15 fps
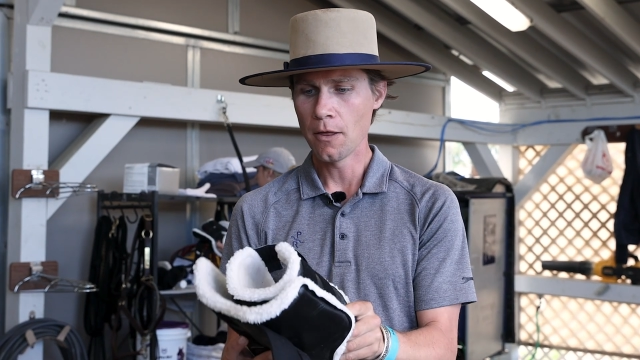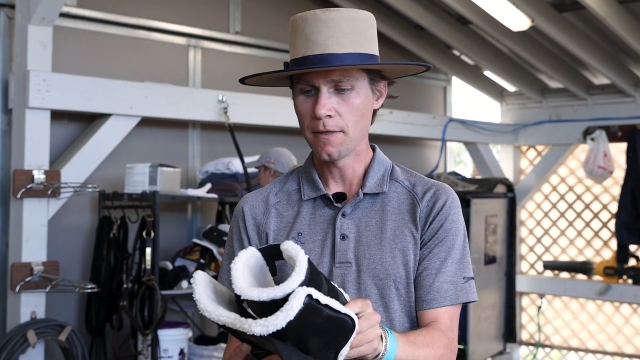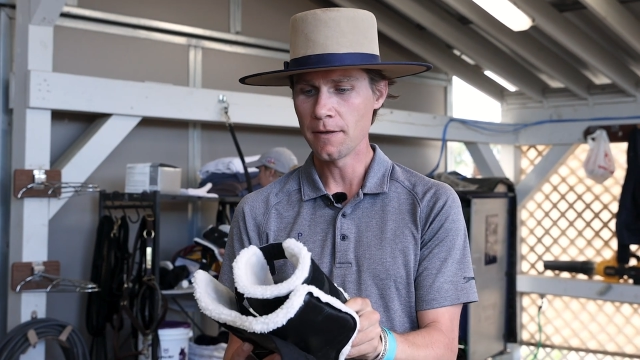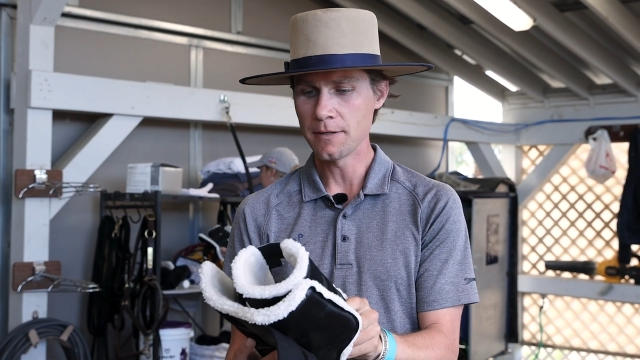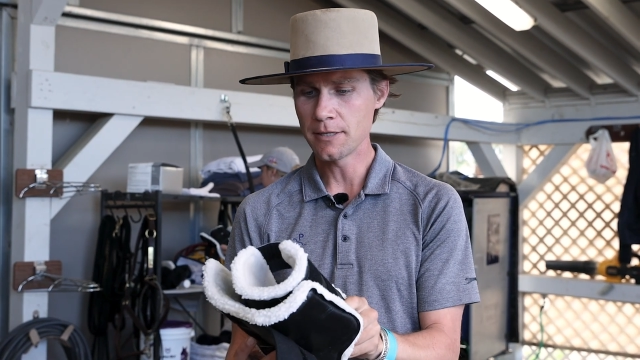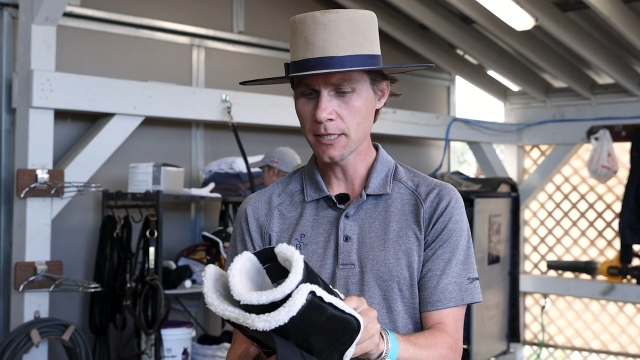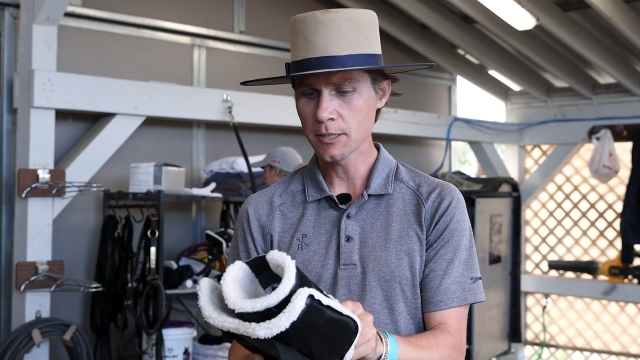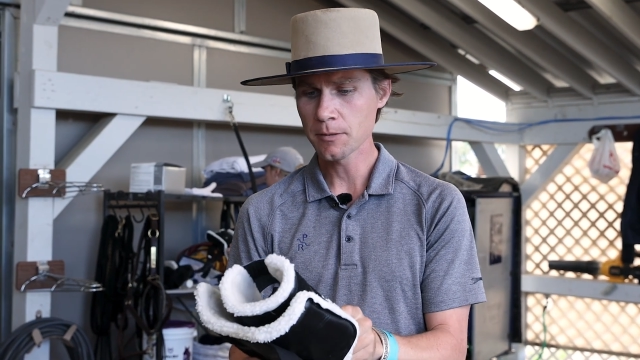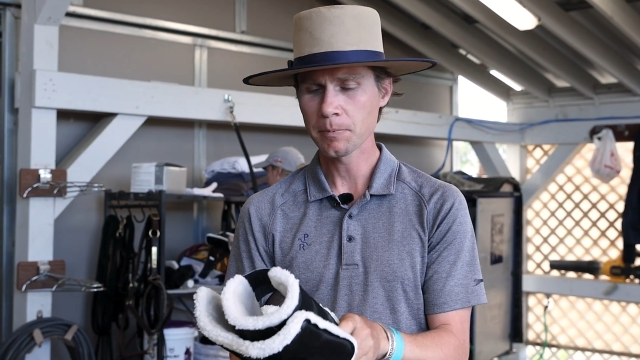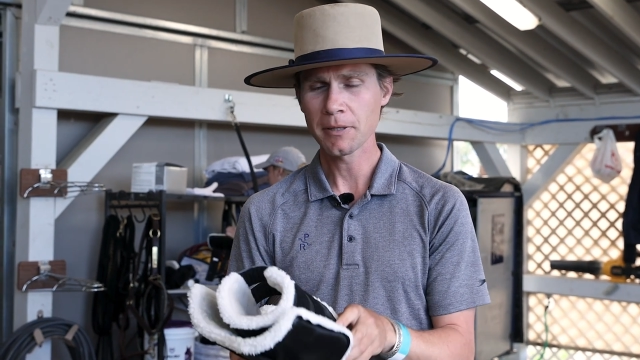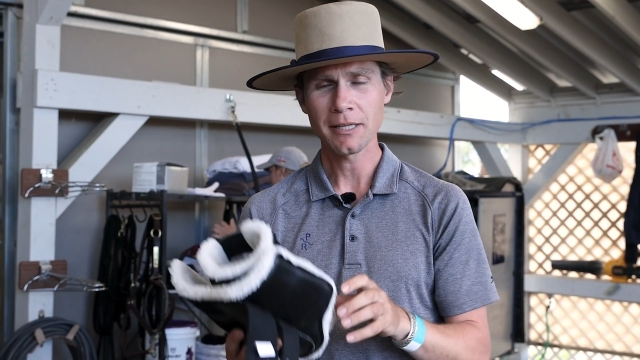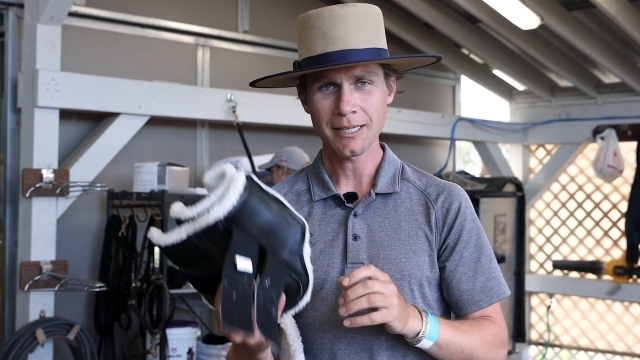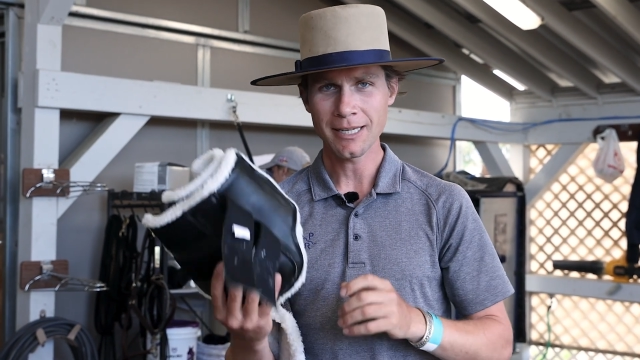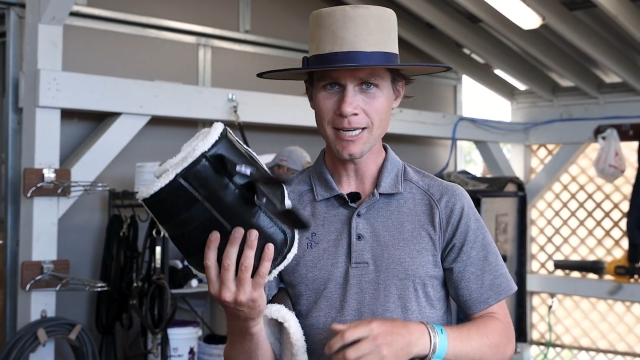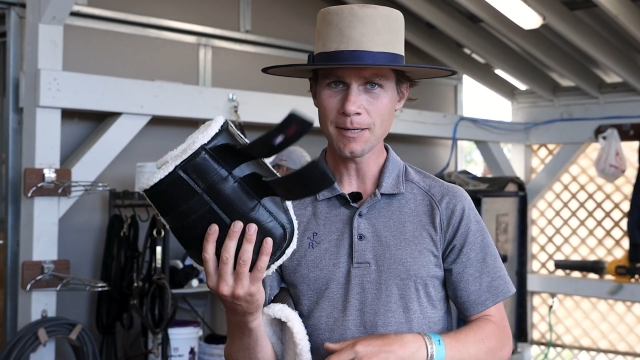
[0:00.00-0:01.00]
The
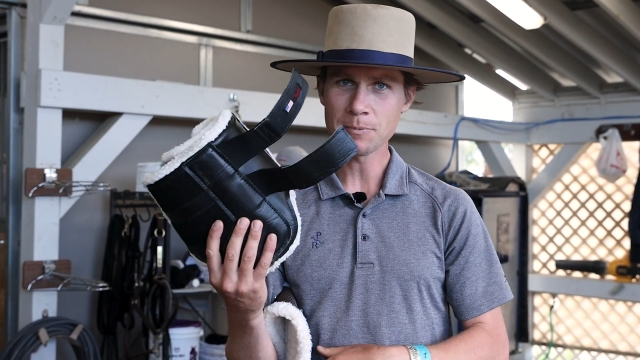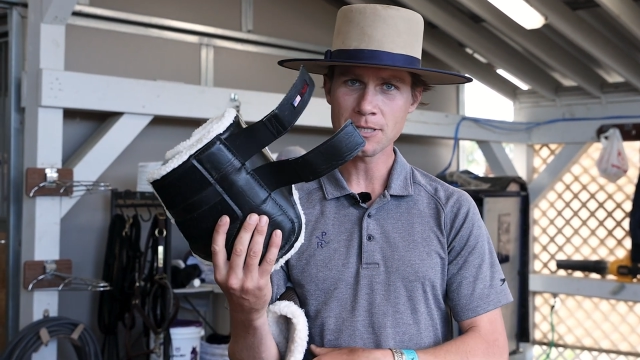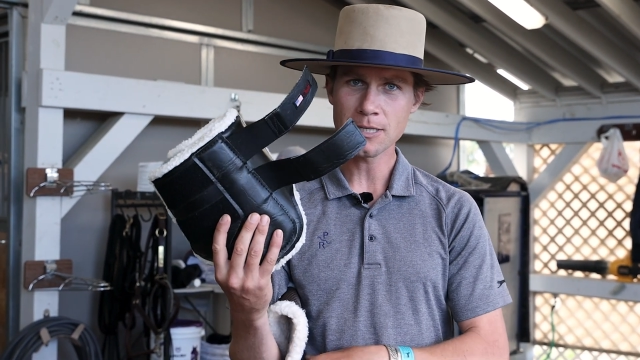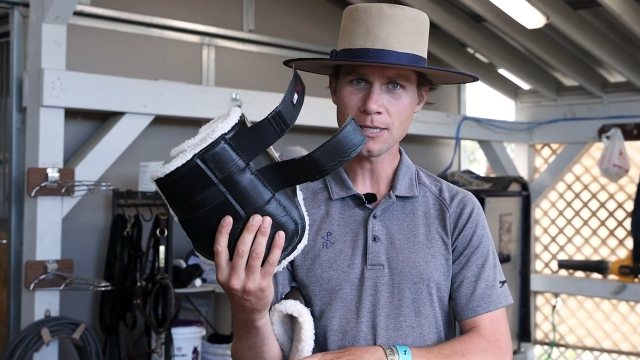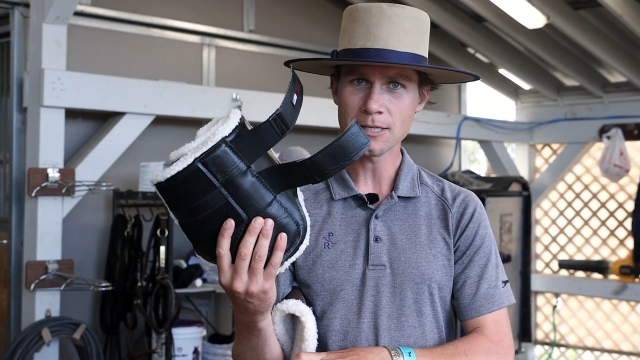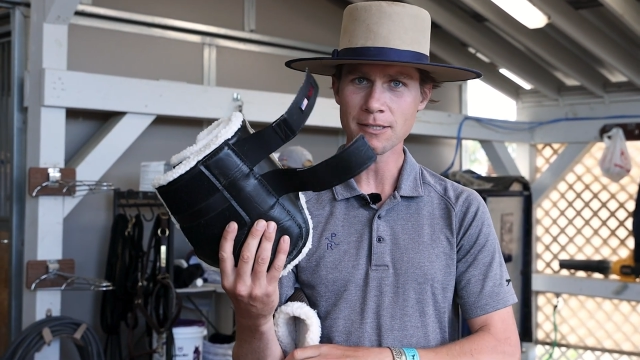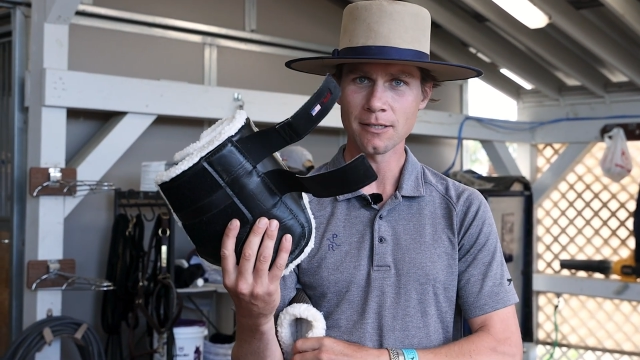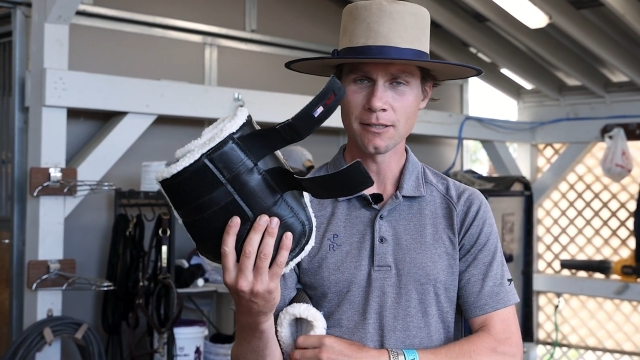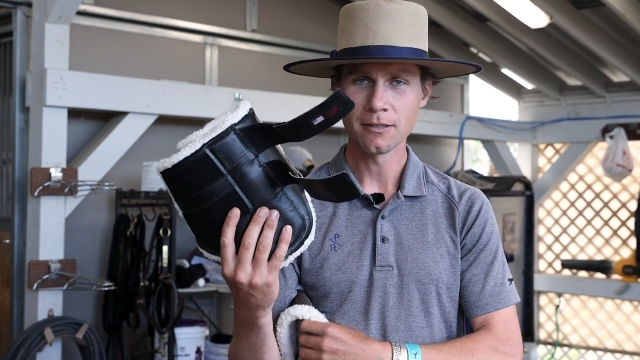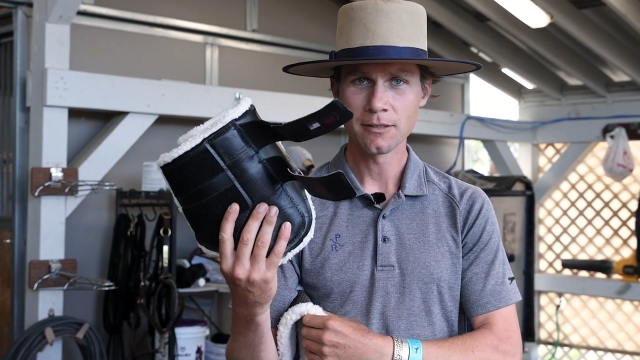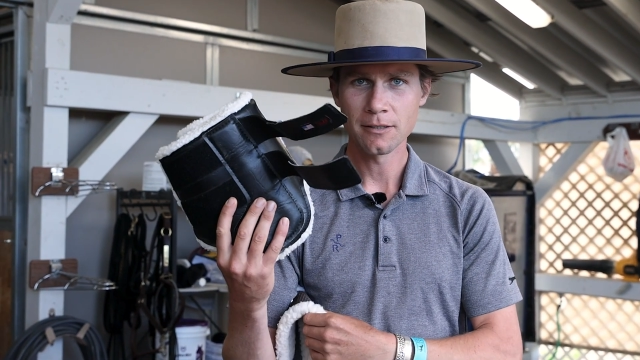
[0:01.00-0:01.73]
discipline that keeps these